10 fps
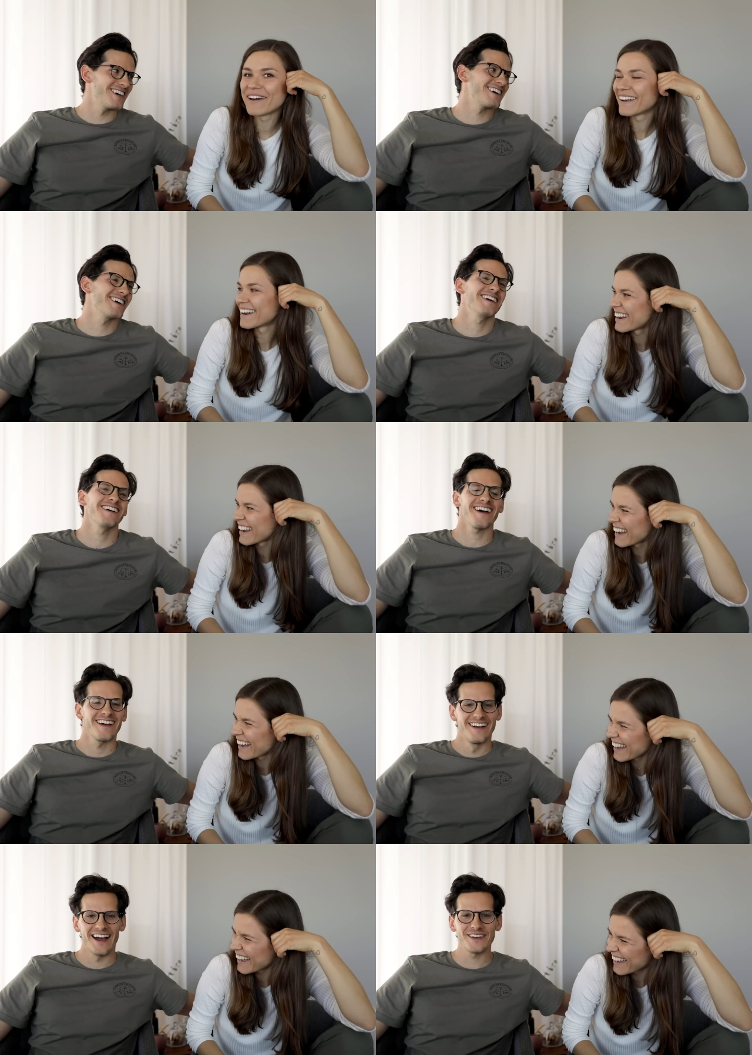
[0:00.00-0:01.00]

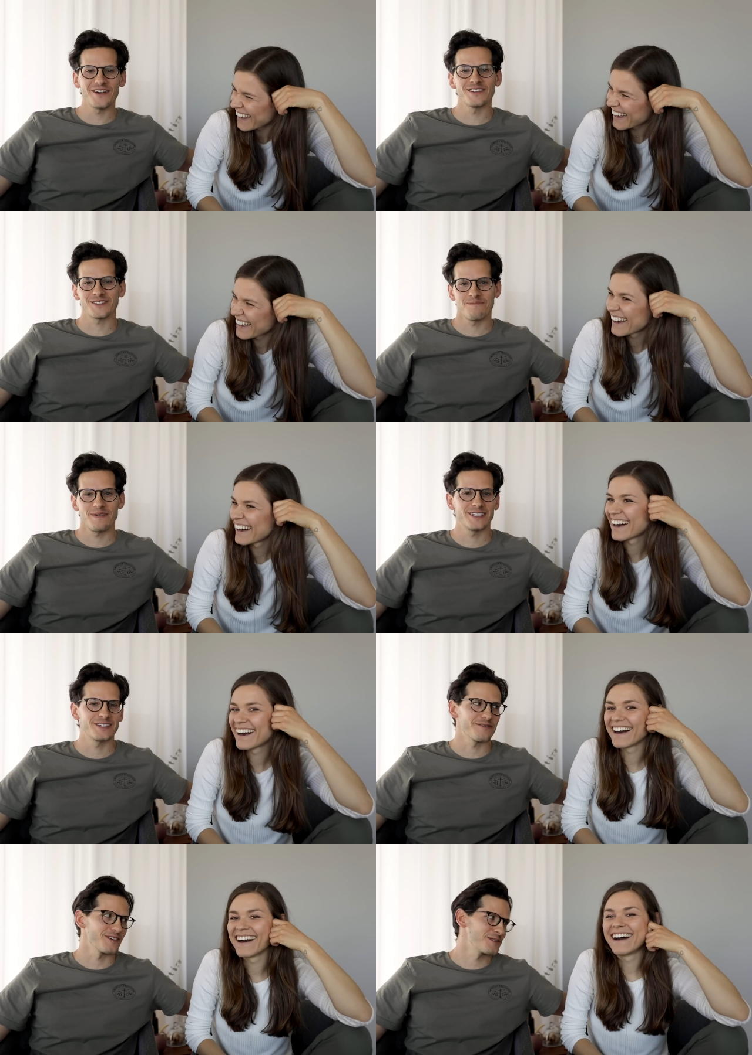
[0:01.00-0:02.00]
Speaker 1: I noticed a big
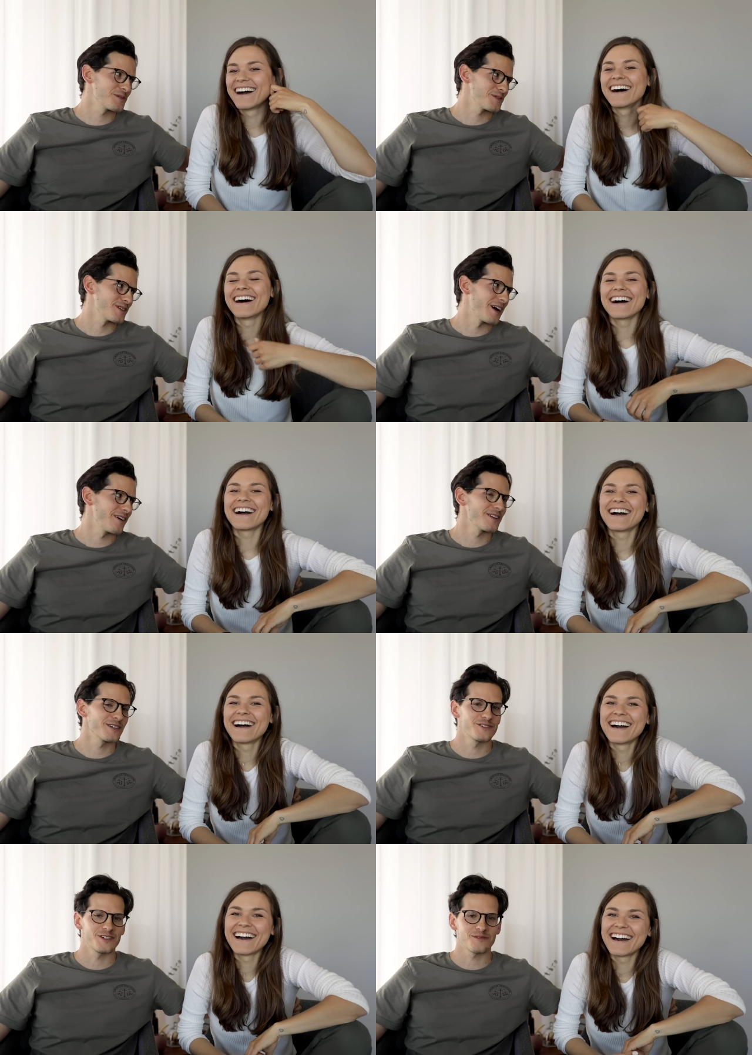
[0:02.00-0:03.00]
difference between how Ellie
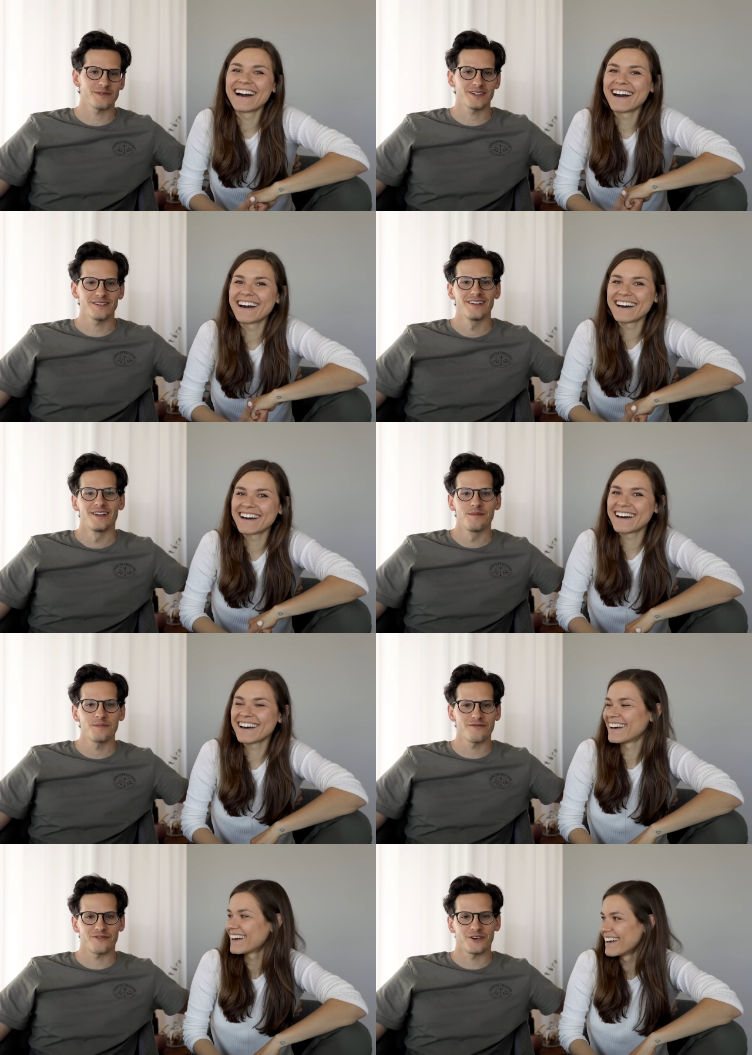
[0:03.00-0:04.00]
treats me
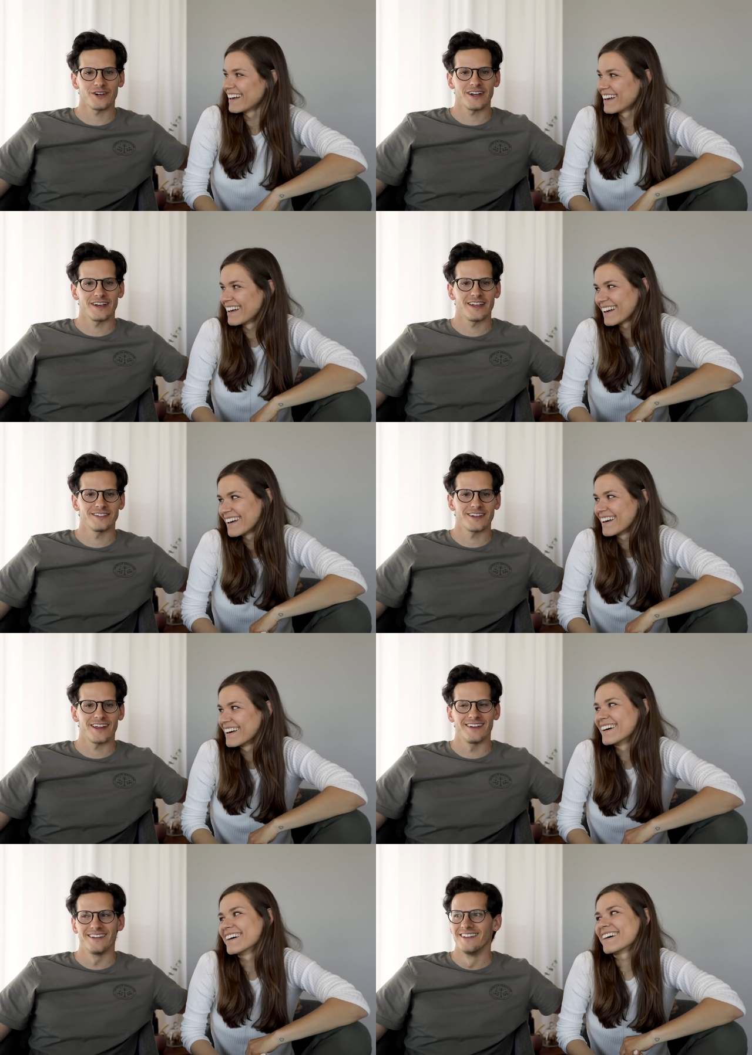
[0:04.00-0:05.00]
before and, and
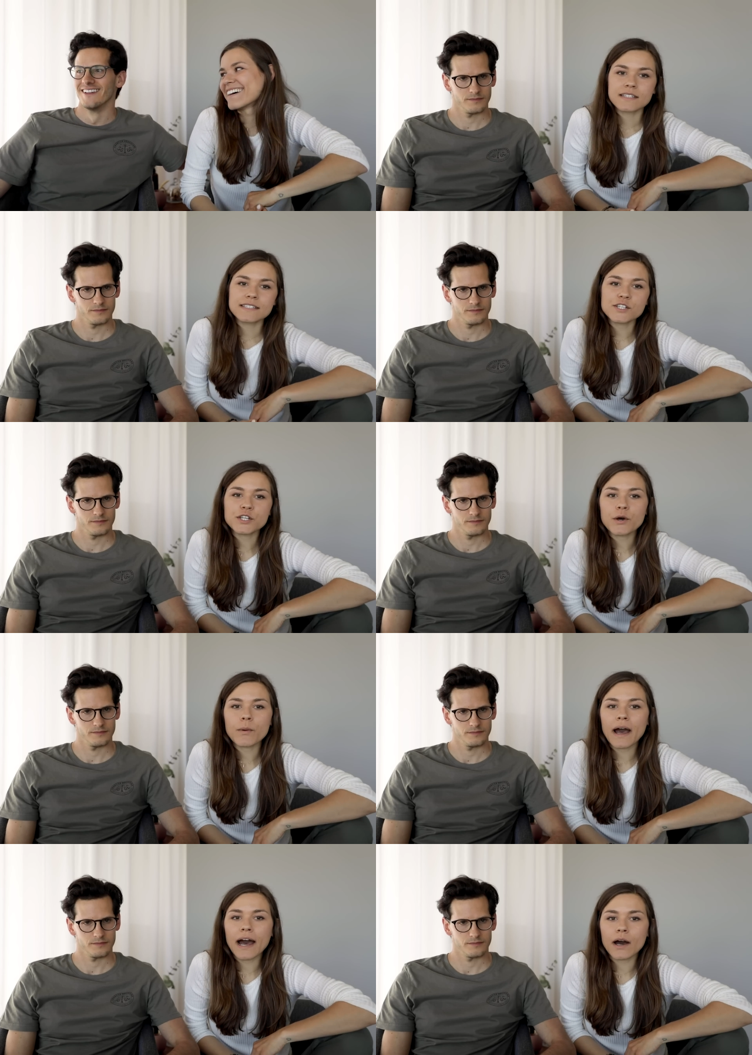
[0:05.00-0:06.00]
today.
Speaker 2: Did you know
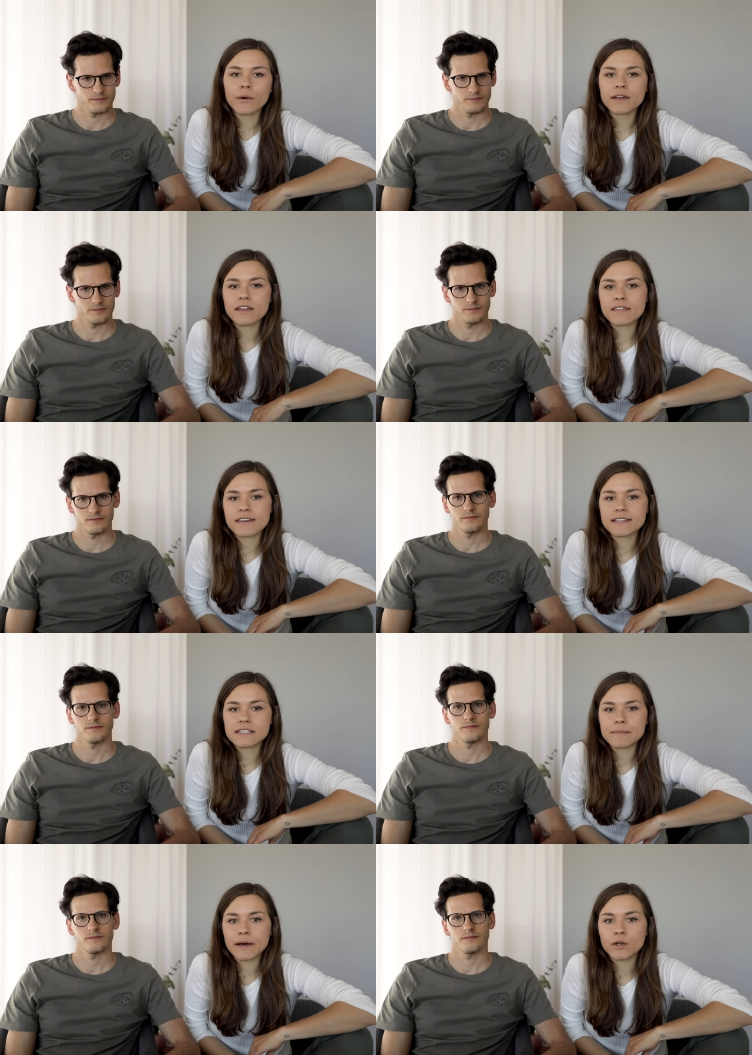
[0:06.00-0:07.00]
how he thinks
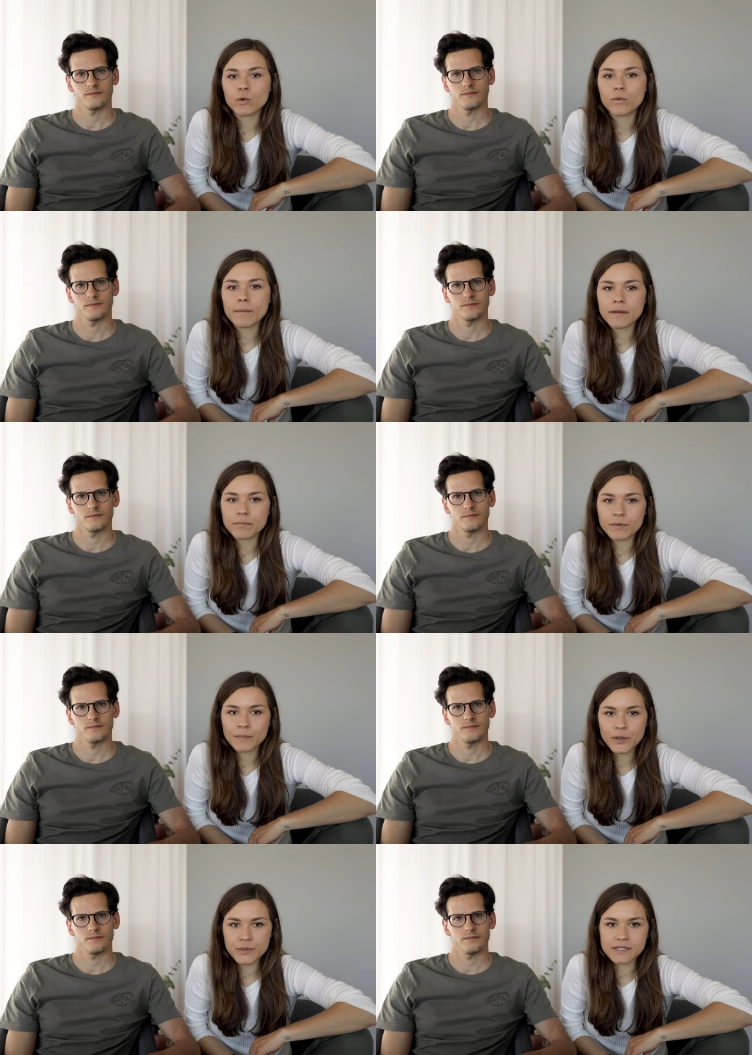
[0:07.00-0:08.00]
about women
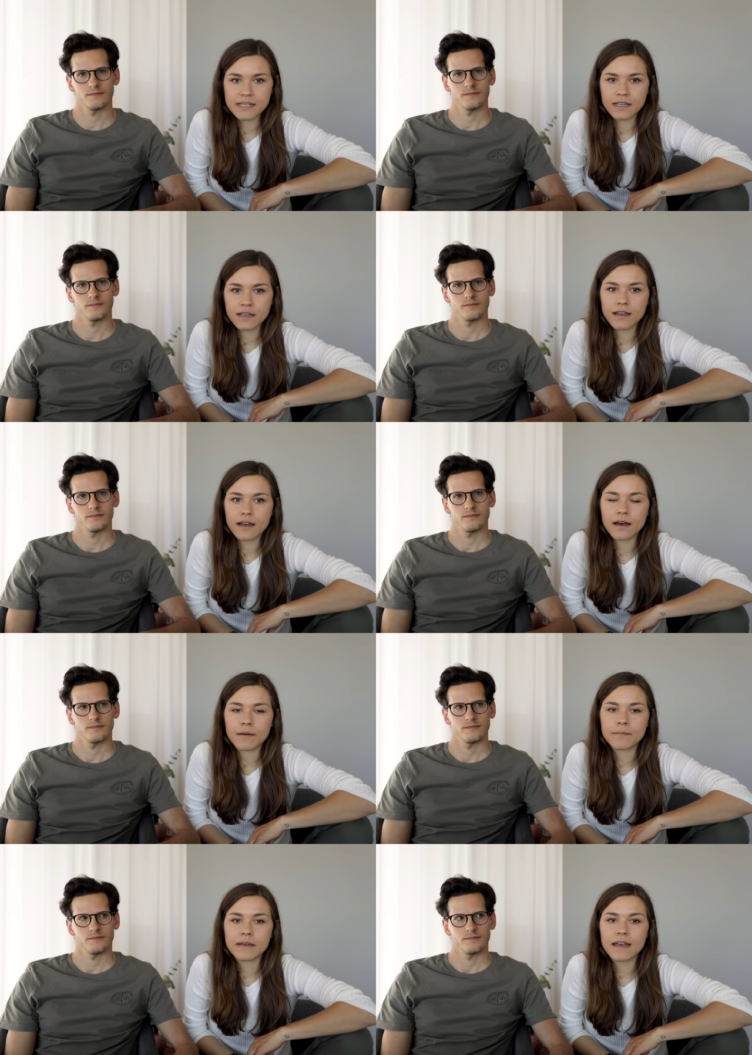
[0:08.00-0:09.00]
proposing?
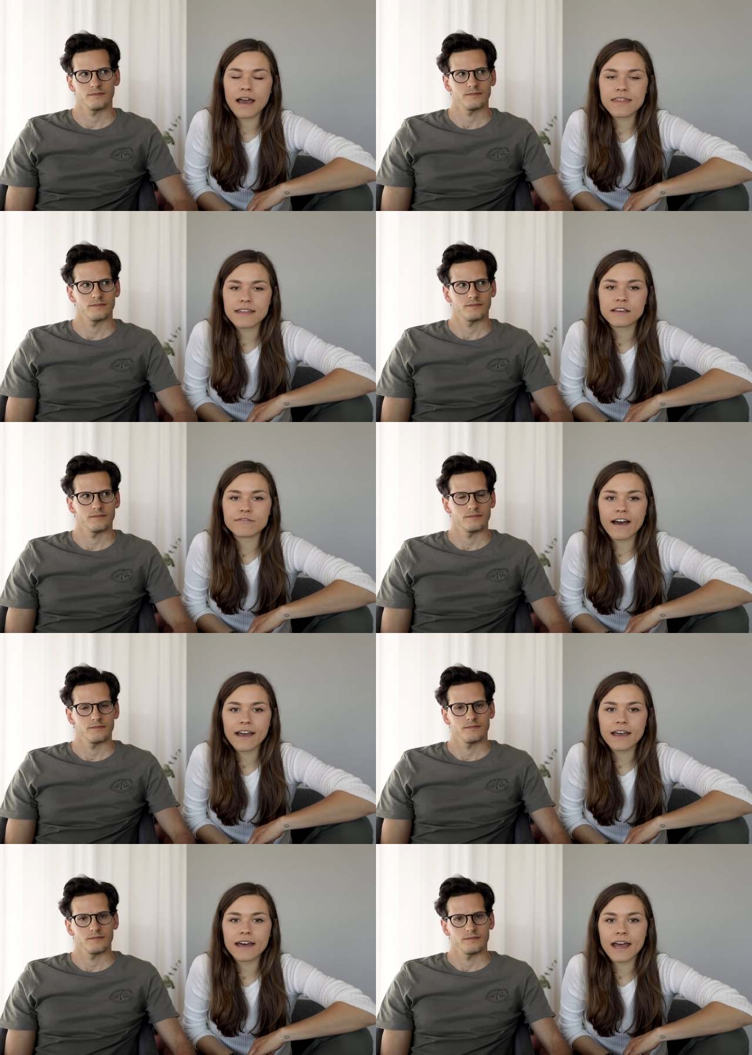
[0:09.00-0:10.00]
Um, I think if I
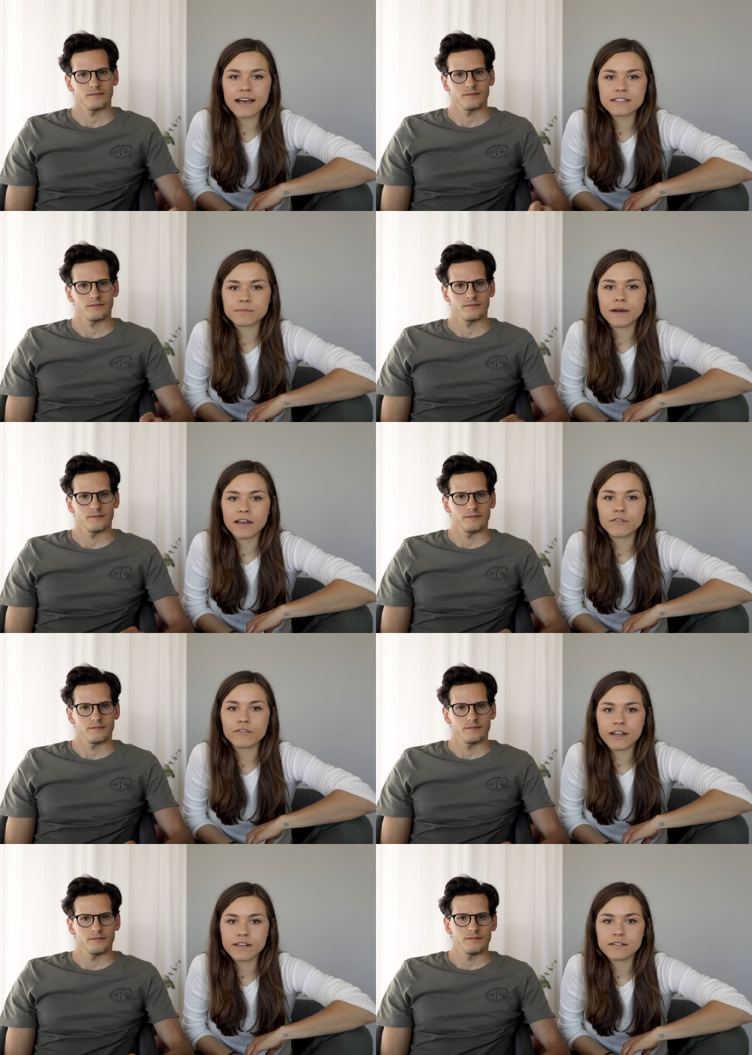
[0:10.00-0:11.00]
had asked my
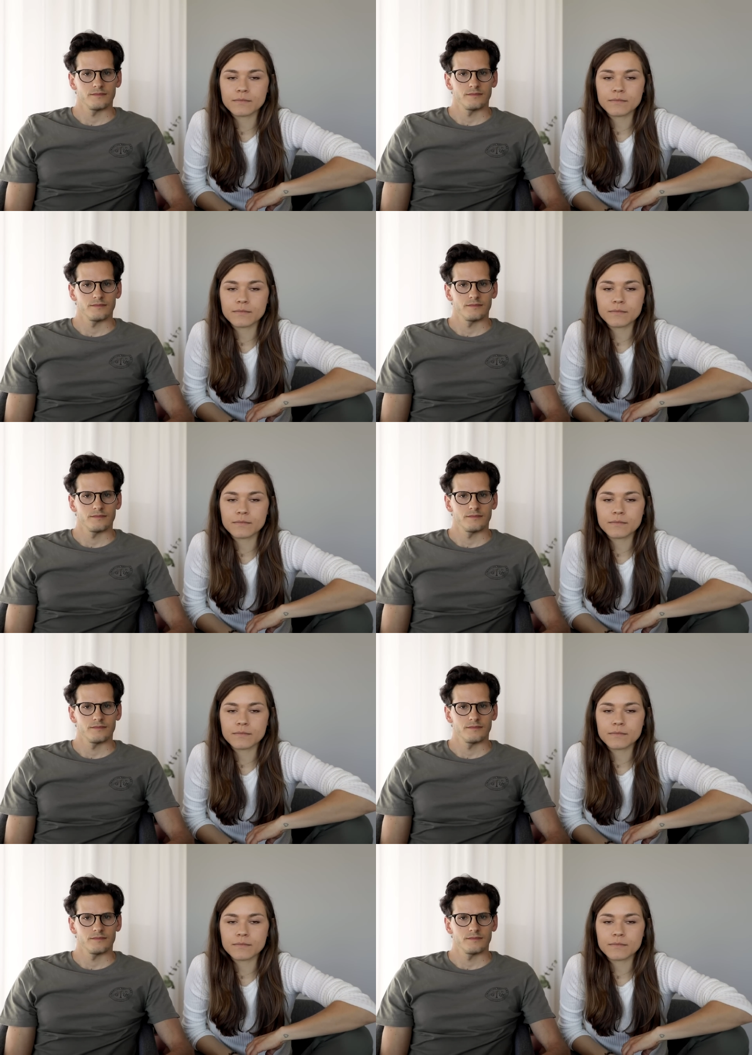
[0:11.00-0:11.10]
friend,